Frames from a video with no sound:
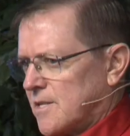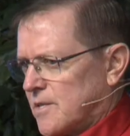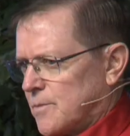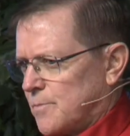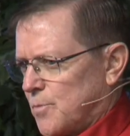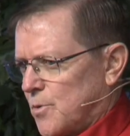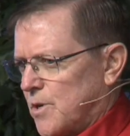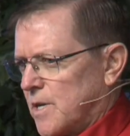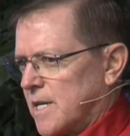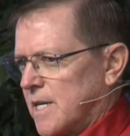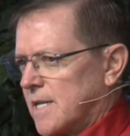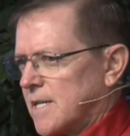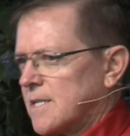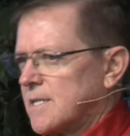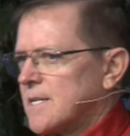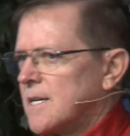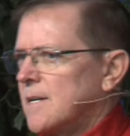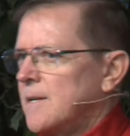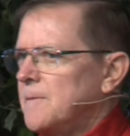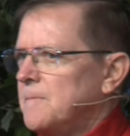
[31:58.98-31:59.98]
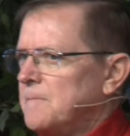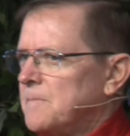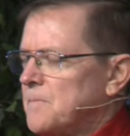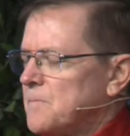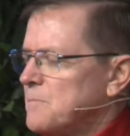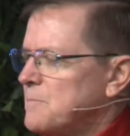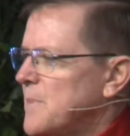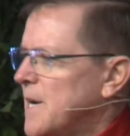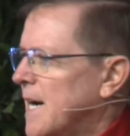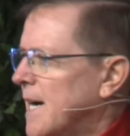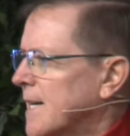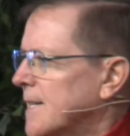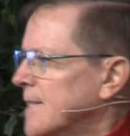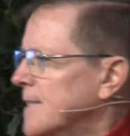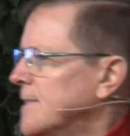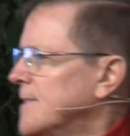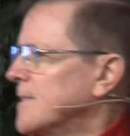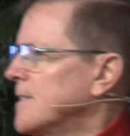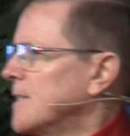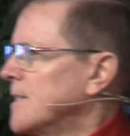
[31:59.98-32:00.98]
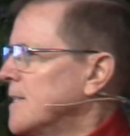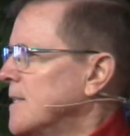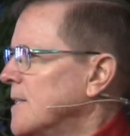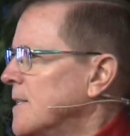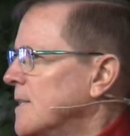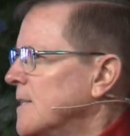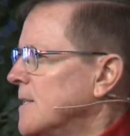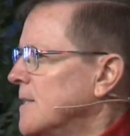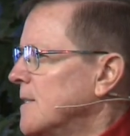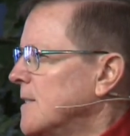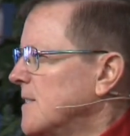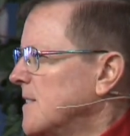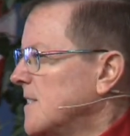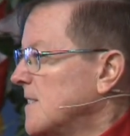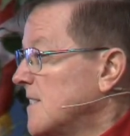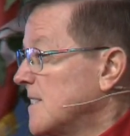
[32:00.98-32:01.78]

Springs back in the